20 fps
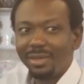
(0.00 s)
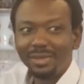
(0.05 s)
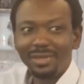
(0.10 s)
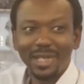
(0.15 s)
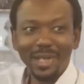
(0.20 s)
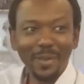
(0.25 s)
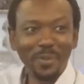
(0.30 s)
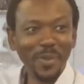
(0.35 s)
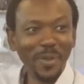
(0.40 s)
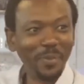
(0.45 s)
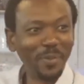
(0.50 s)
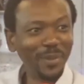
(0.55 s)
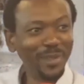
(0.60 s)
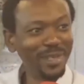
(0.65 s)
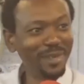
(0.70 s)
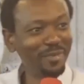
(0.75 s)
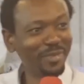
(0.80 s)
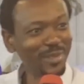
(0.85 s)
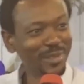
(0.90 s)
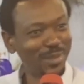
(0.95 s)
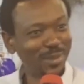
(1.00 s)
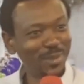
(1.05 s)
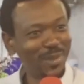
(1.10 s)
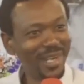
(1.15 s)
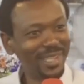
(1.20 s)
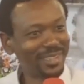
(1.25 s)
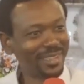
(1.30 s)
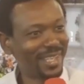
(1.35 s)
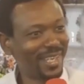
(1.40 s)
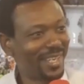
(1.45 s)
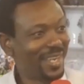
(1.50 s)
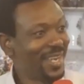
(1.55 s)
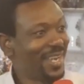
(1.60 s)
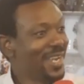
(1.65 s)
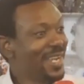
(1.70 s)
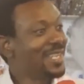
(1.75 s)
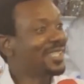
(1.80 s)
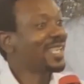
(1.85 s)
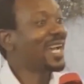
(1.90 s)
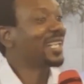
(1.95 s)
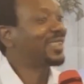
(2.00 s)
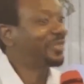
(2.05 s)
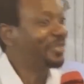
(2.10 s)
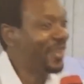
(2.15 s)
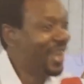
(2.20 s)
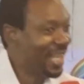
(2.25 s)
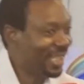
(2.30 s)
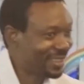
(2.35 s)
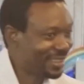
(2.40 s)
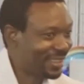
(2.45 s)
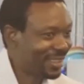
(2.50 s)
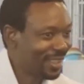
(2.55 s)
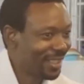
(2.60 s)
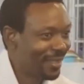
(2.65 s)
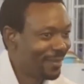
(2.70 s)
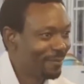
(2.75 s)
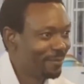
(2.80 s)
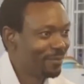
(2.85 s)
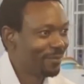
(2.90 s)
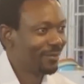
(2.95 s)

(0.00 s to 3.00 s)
Some people refuse to answer. Is that faith?